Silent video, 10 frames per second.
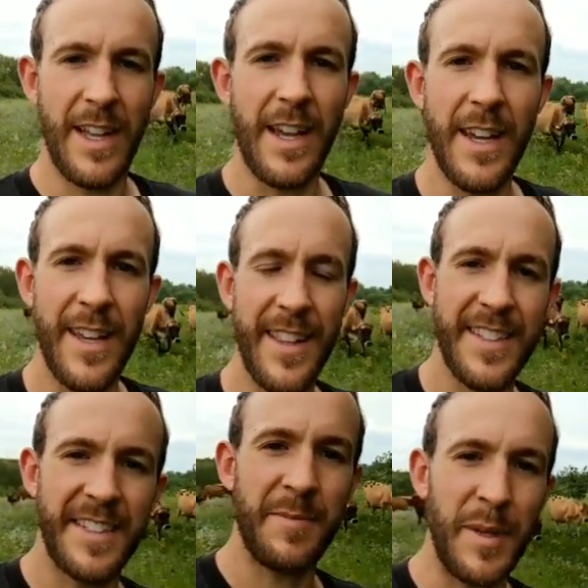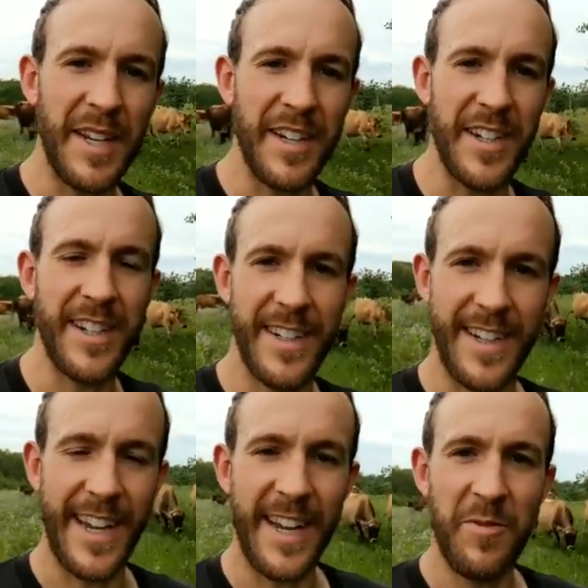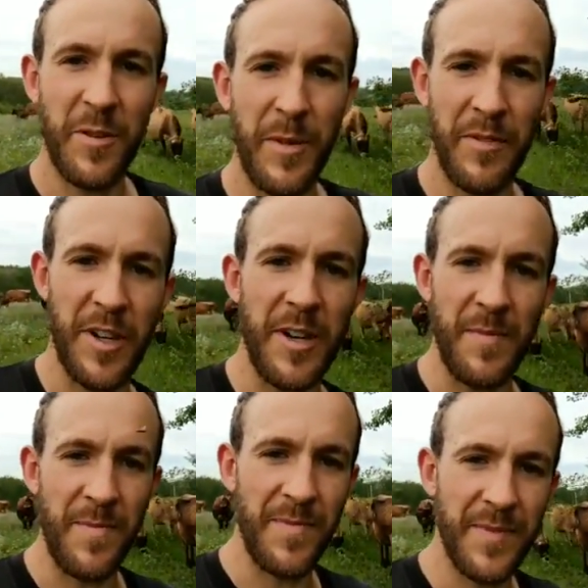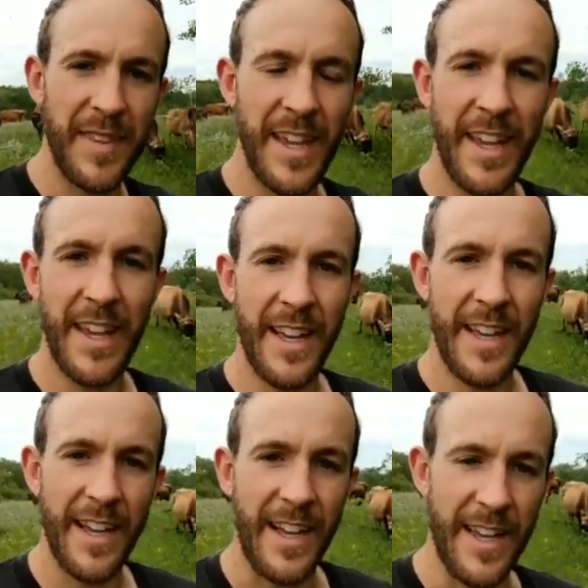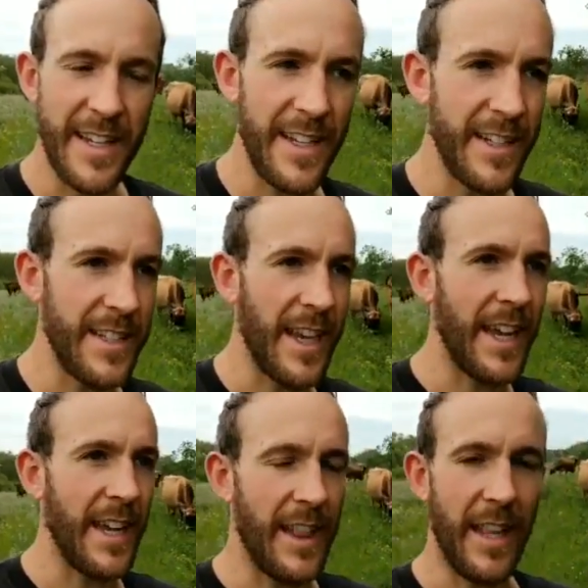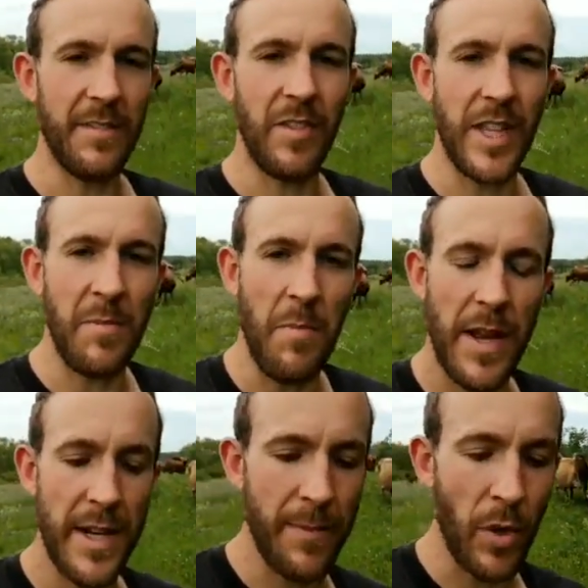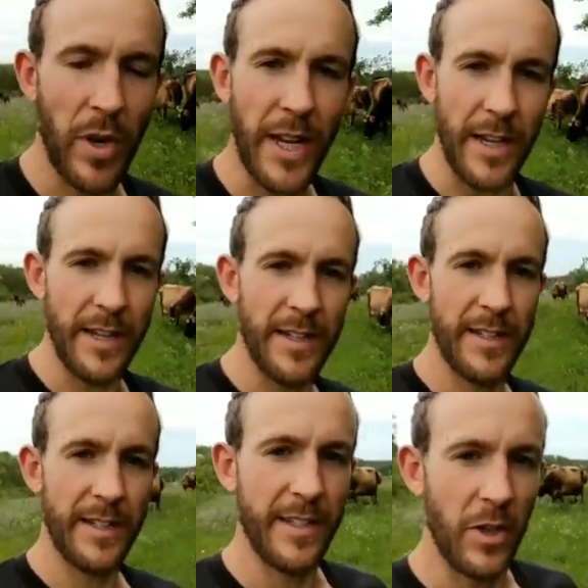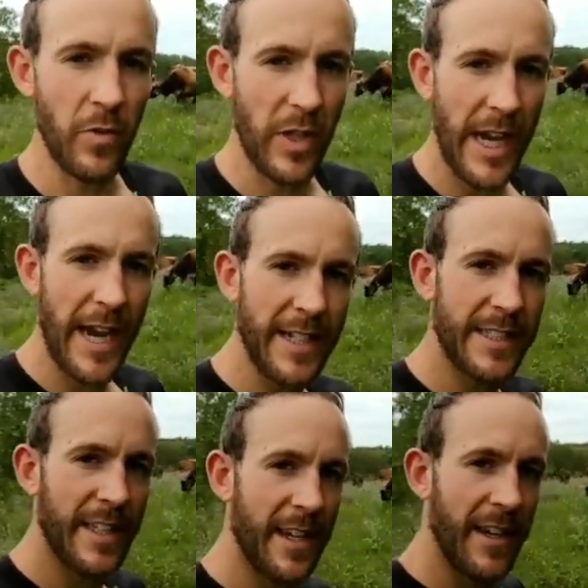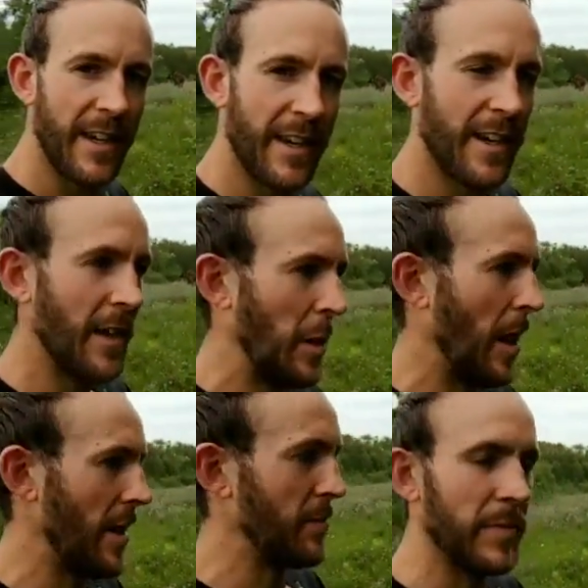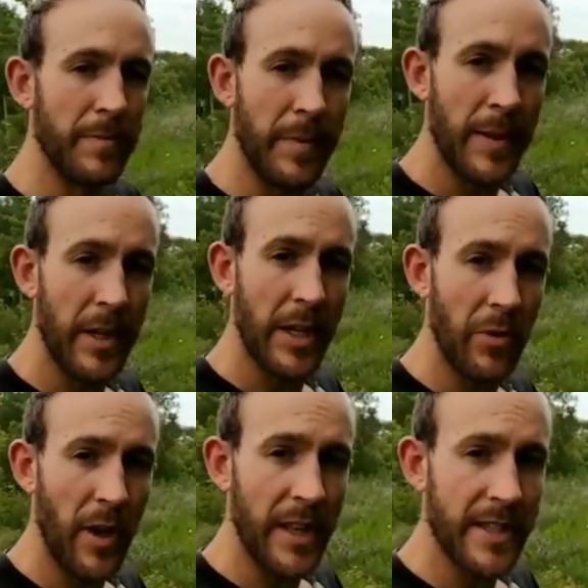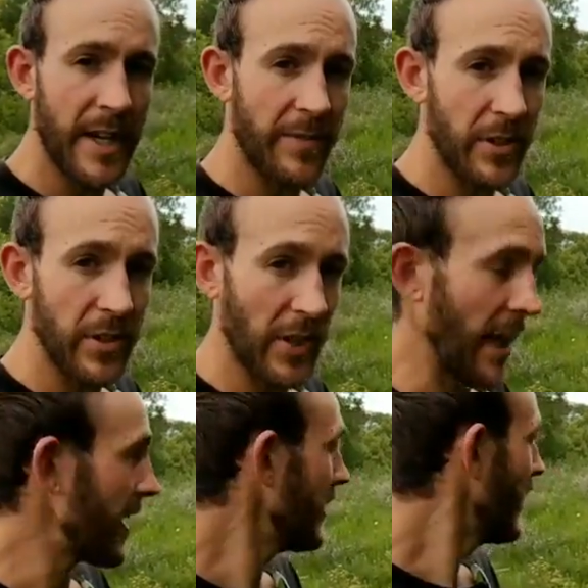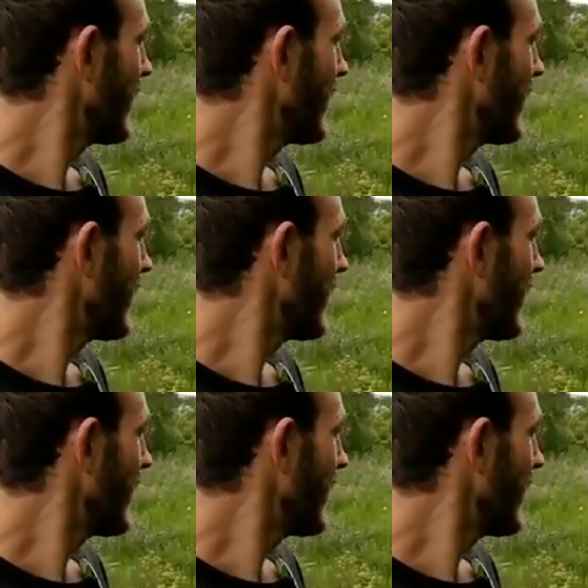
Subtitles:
Hey, this is Peter again from the farm. It is a lovely Monday morning, overcast, maybe gonna rain this afternoon again,